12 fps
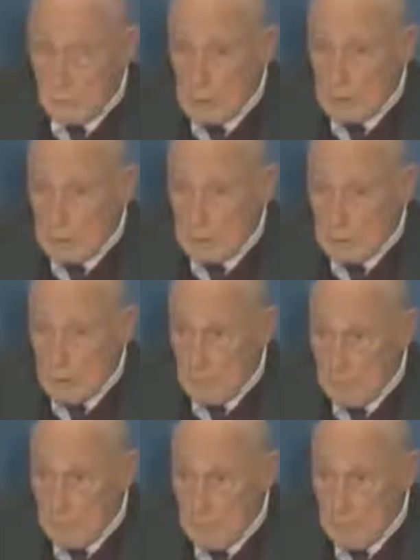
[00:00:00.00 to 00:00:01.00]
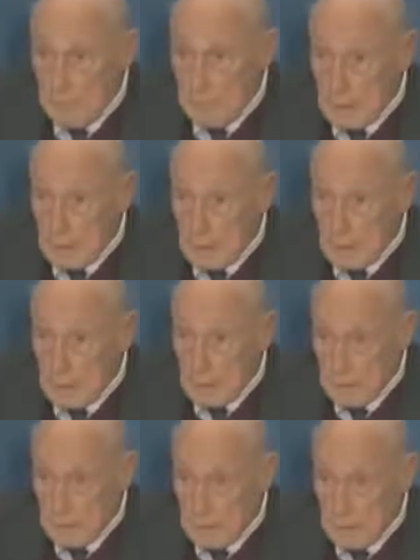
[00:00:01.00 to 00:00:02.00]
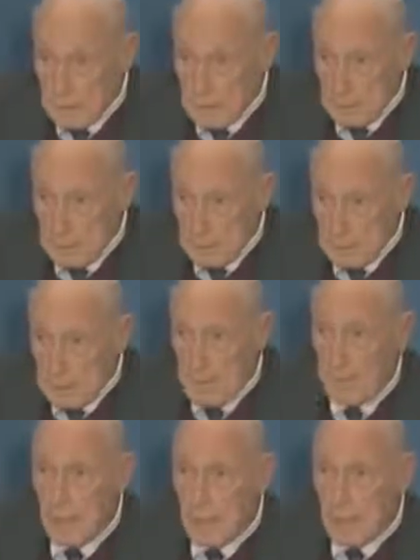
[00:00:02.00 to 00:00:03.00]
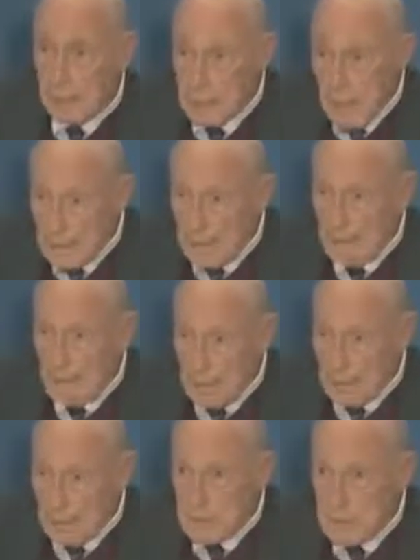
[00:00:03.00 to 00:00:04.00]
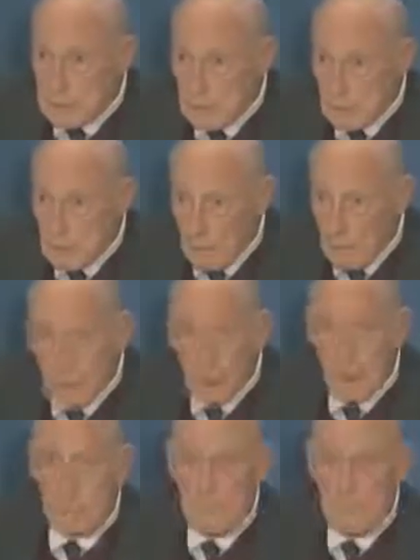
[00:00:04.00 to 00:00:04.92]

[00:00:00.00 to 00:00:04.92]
disarmament of our military. And that's what's been going on.